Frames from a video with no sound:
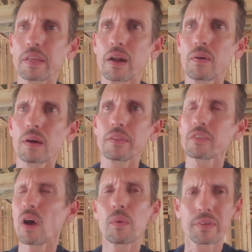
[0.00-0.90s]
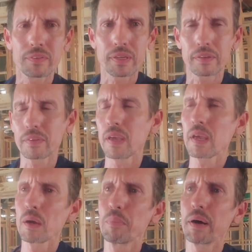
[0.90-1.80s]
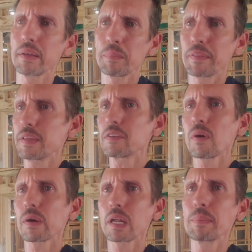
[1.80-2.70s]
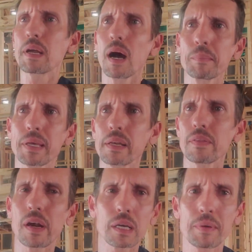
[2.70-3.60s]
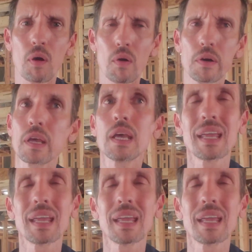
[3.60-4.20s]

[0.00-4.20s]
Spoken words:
You know, there's always things, but these aren't going to be complicated. They're not going to be hard.